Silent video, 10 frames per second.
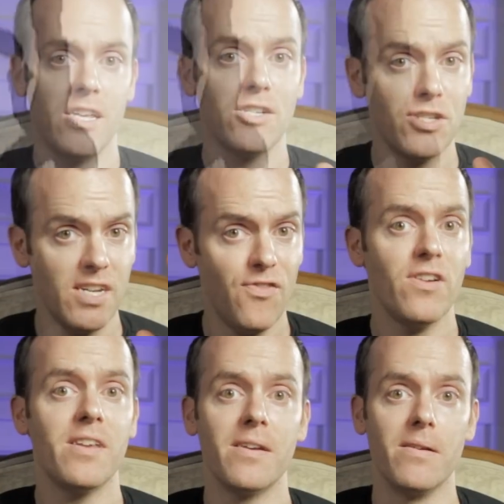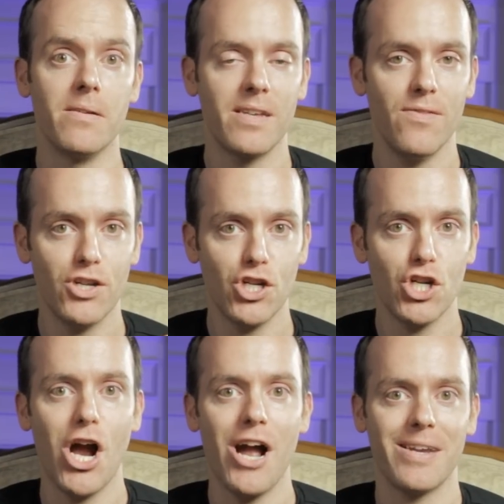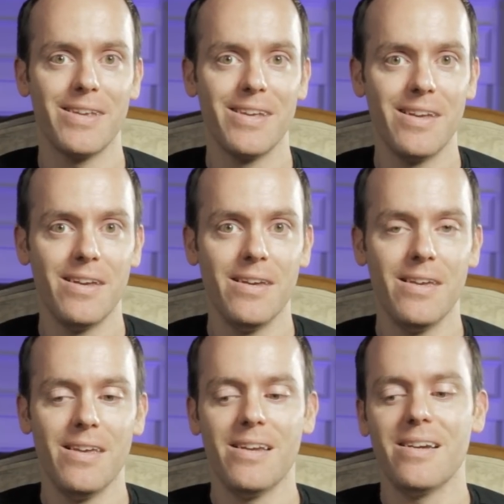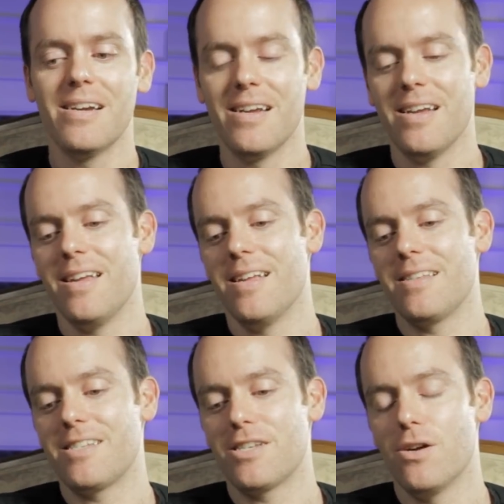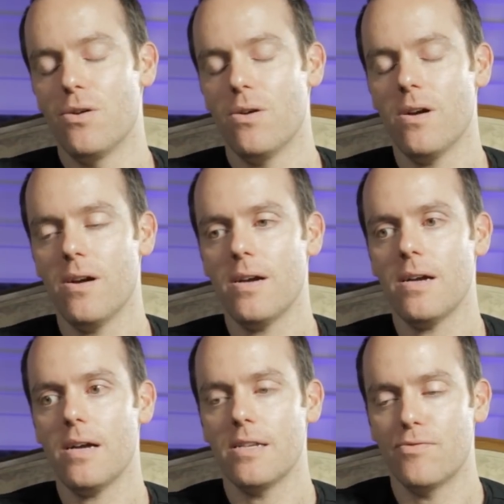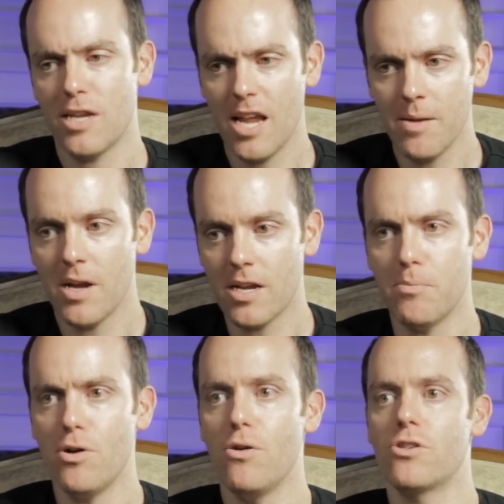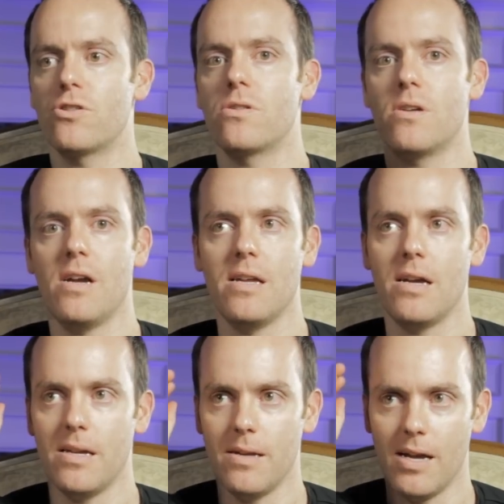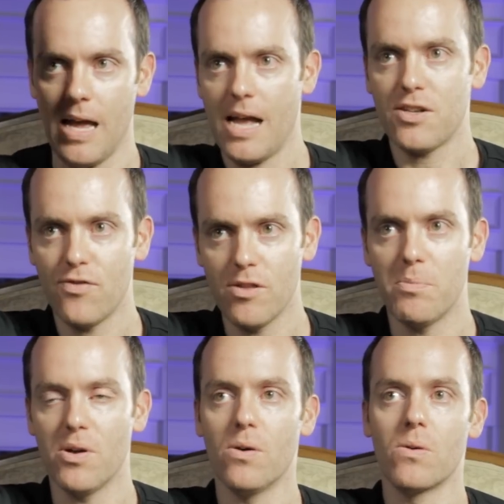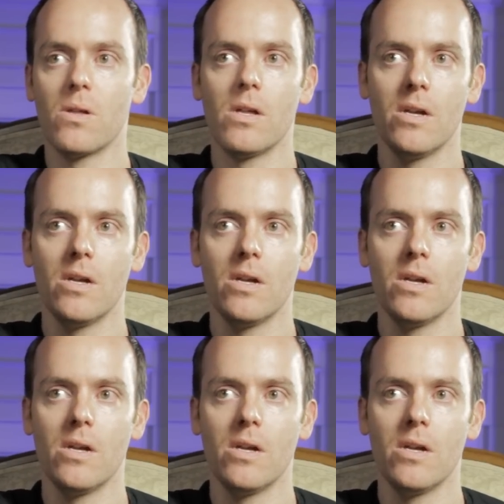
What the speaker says: Things are different here. Give it a shot. And so I regained my composure. I asked for the bill.